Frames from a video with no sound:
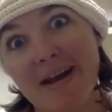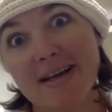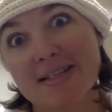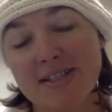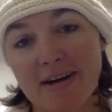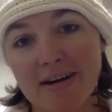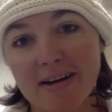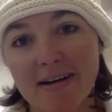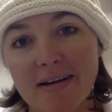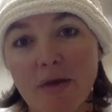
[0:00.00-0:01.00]
that I
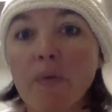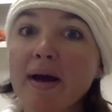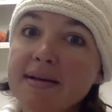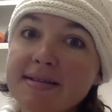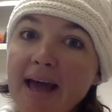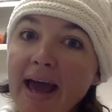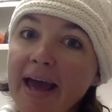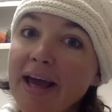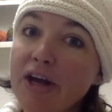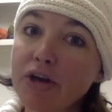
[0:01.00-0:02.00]
started was
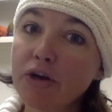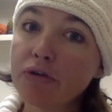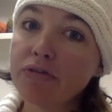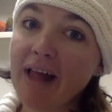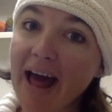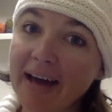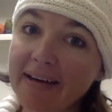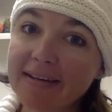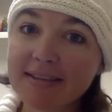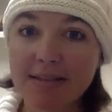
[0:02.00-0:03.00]
a new flag
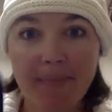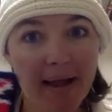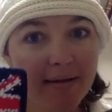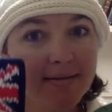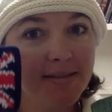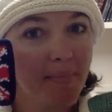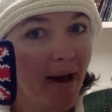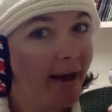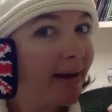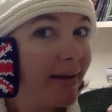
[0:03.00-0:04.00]
to balance
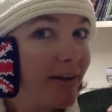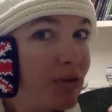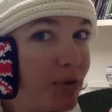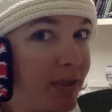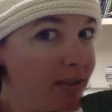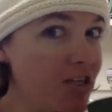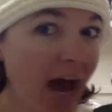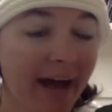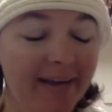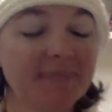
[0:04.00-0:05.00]
my Union
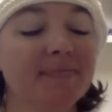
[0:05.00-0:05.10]
Jack.